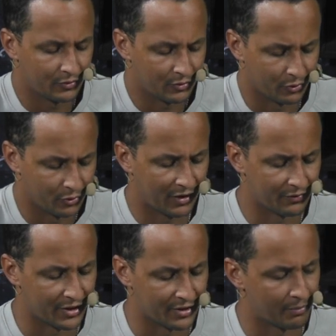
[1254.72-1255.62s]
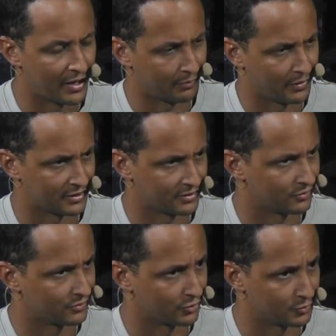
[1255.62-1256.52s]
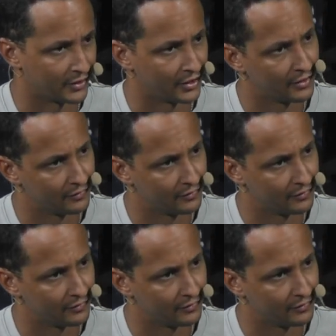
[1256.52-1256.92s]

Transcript: you have that in the backpack, so to speak.